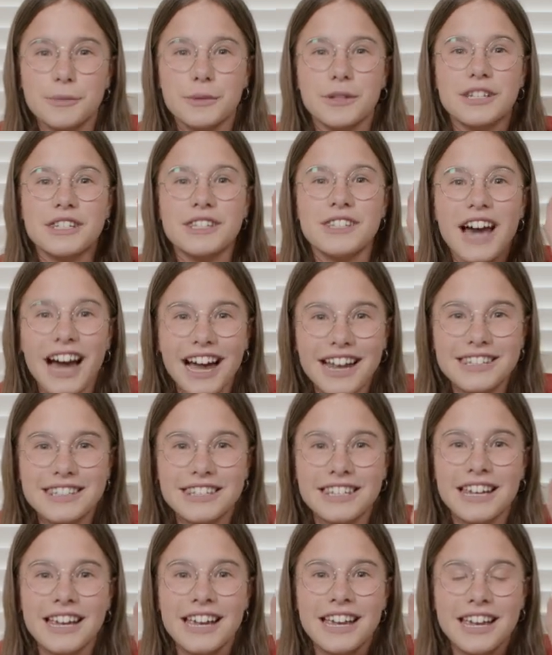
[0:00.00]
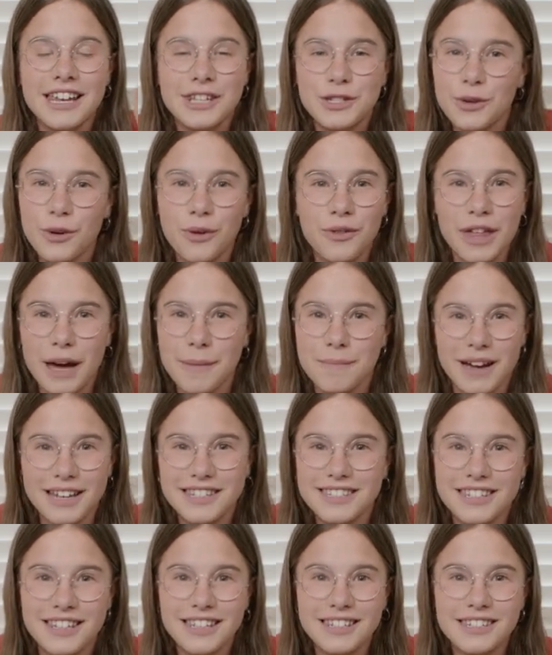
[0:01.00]
because that is all that
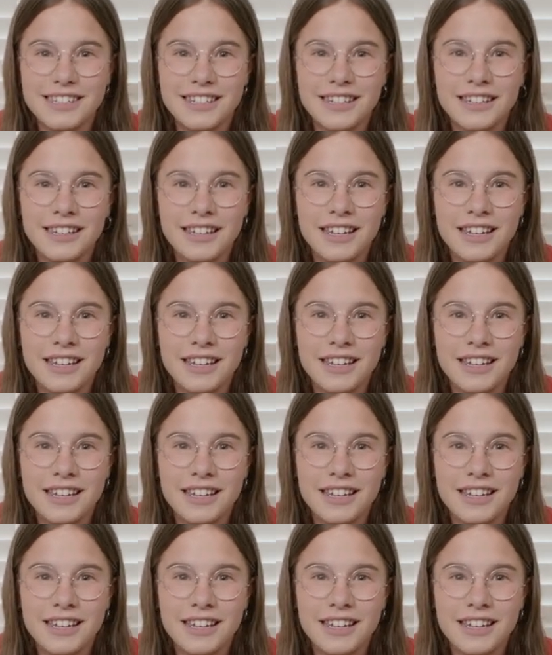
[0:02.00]
matters.